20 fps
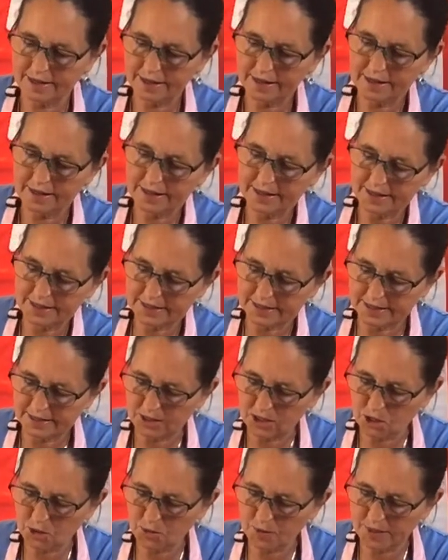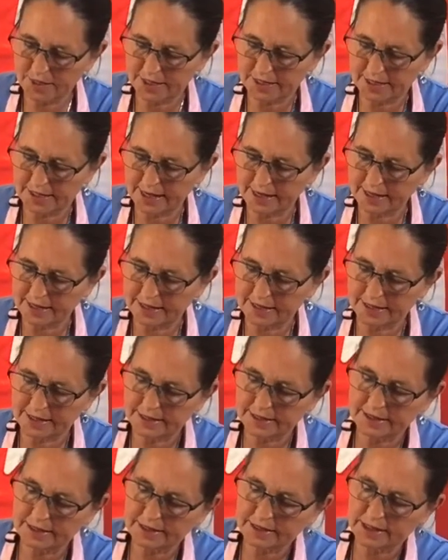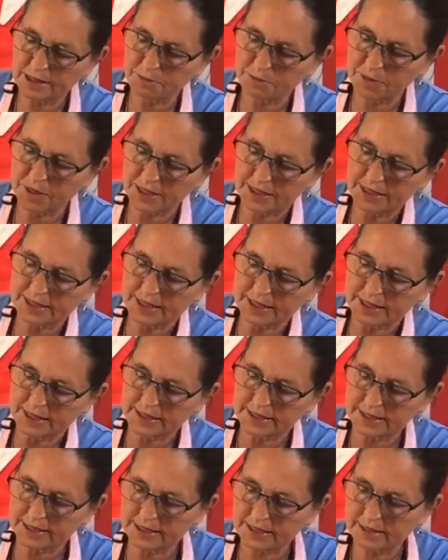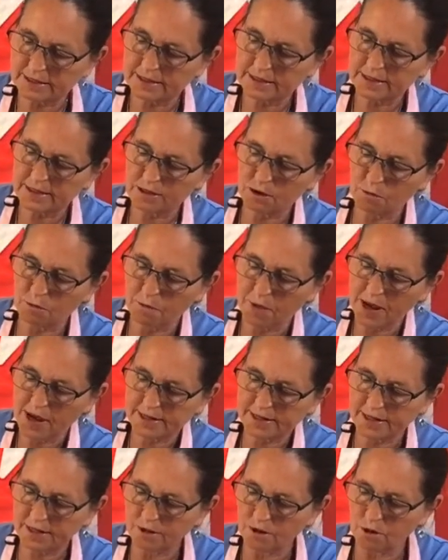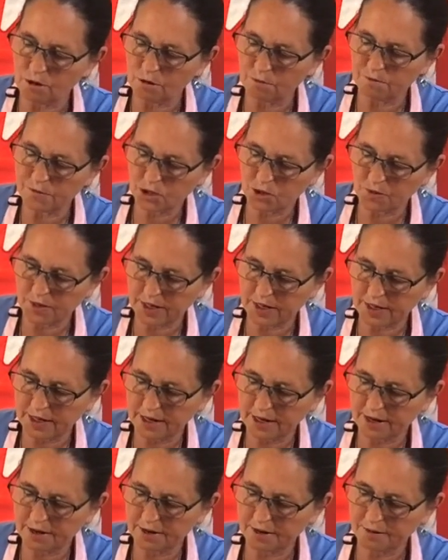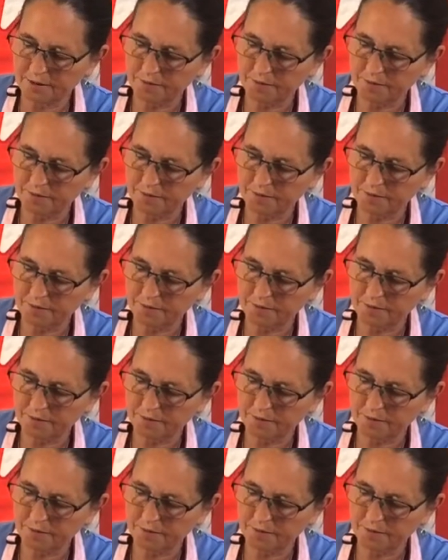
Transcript: This is 20 seconds, speed 6. So back to the home screen here.